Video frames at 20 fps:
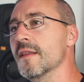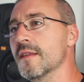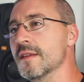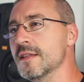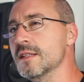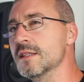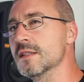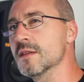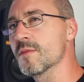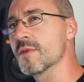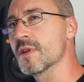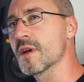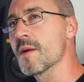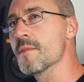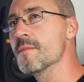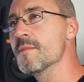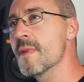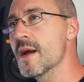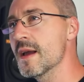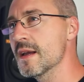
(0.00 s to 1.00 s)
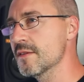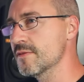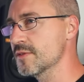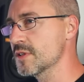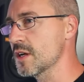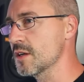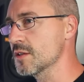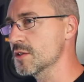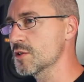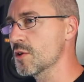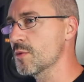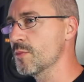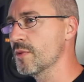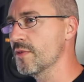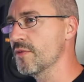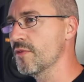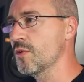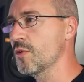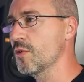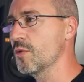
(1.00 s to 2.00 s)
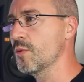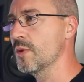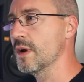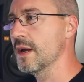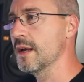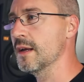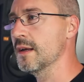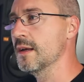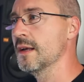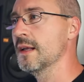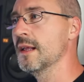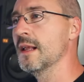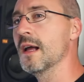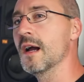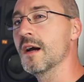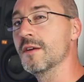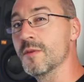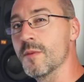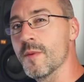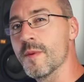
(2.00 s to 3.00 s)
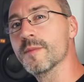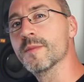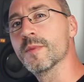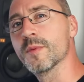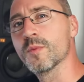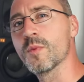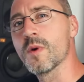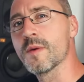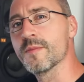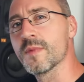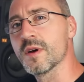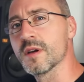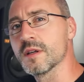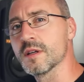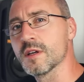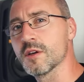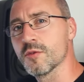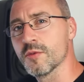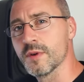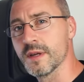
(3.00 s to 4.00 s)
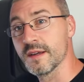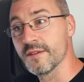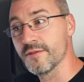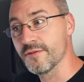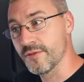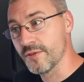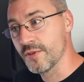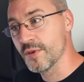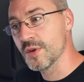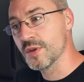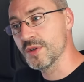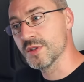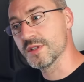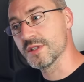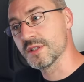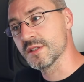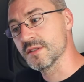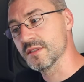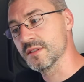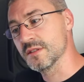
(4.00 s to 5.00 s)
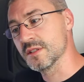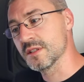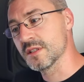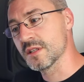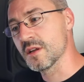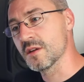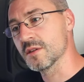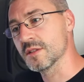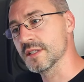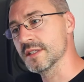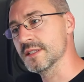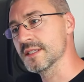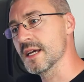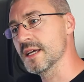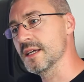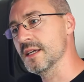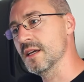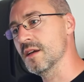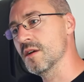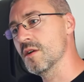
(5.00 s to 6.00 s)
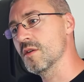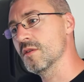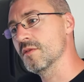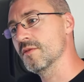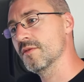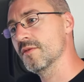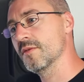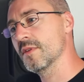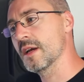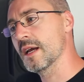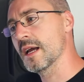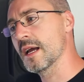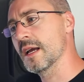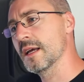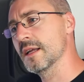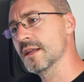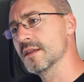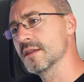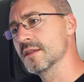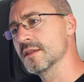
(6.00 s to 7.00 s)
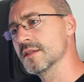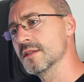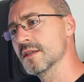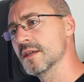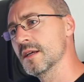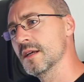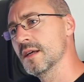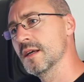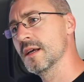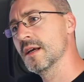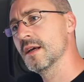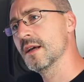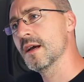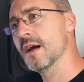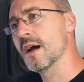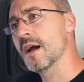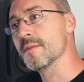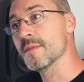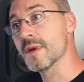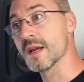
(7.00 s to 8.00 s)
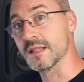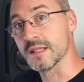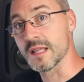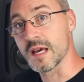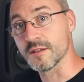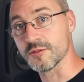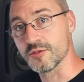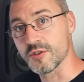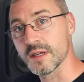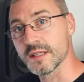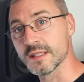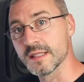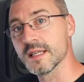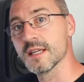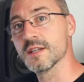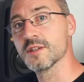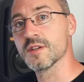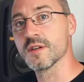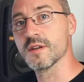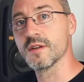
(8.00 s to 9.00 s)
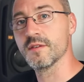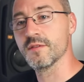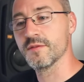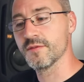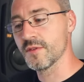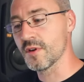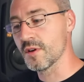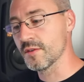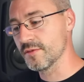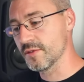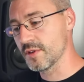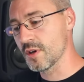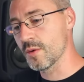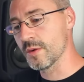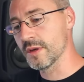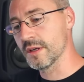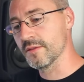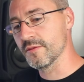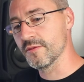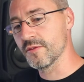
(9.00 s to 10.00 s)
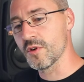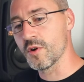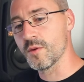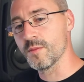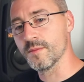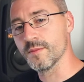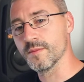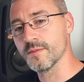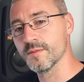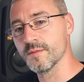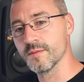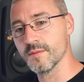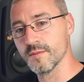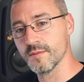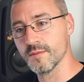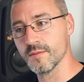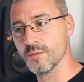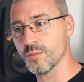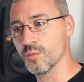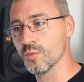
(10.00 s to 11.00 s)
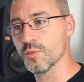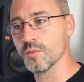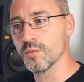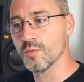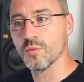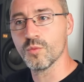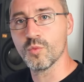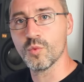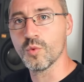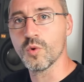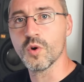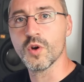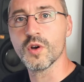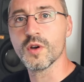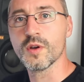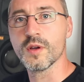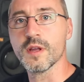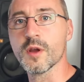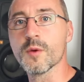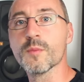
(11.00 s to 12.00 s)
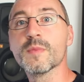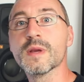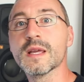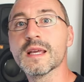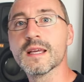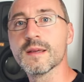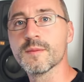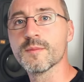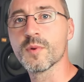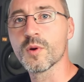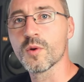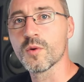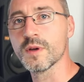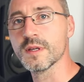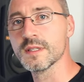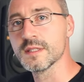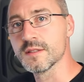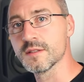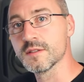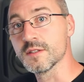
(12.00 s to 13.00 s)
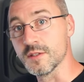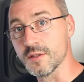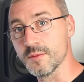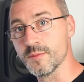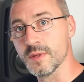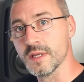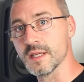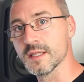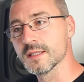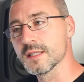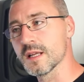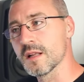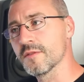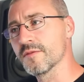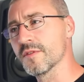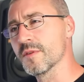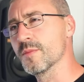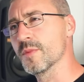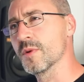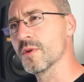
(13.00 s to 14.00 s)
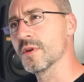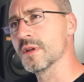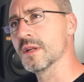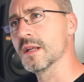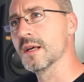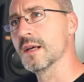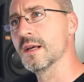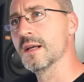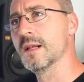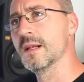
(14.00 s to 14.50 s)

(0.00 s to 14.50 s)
this is something I may have touched on before, where I remember when my career first started taking off and I made that transition of going from work, you know, being employed to being self-employed.